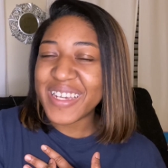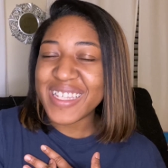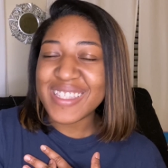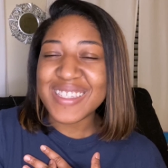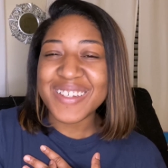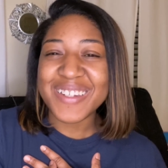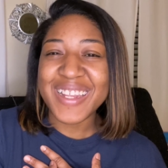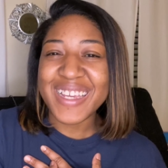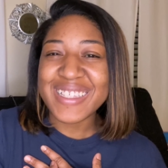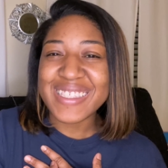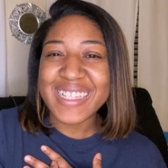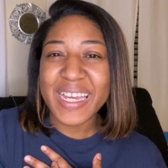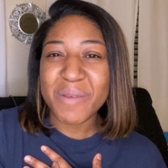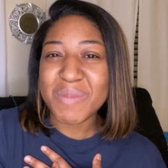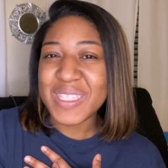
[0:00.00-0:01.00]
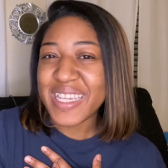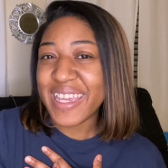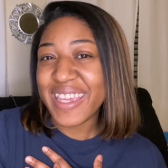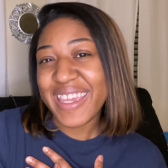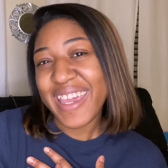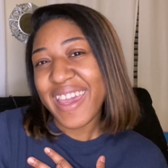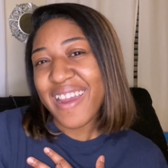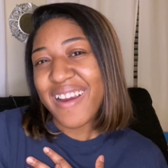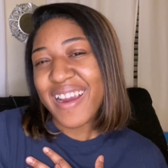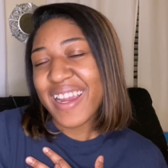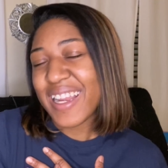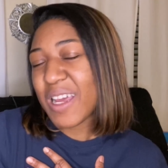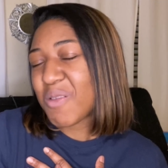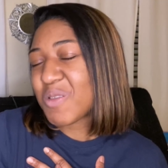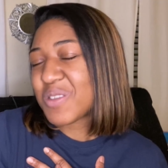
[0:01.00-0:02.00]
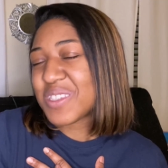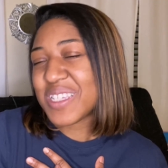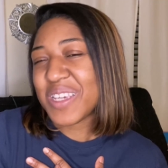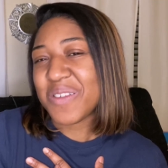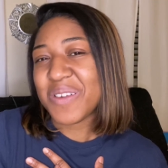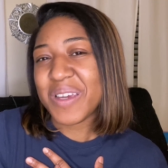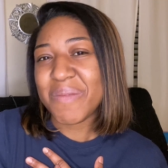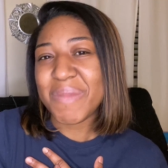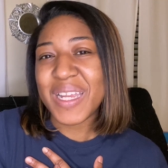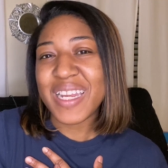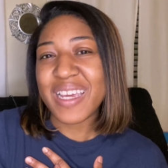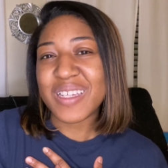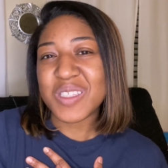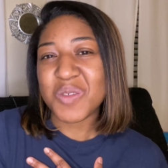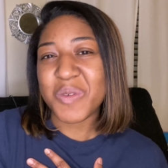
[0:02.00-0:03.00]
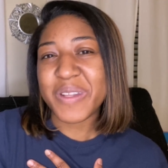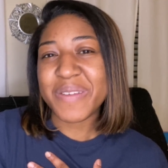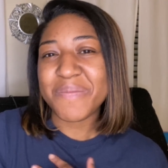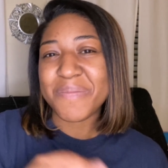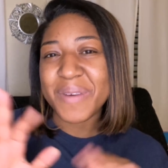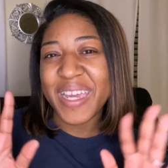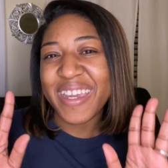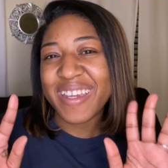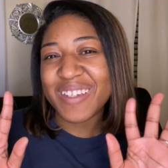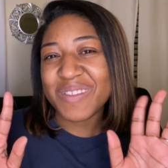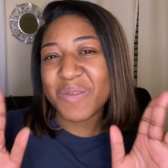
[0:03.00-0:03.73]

Until next time, take care and I will see you in my next one. Bye.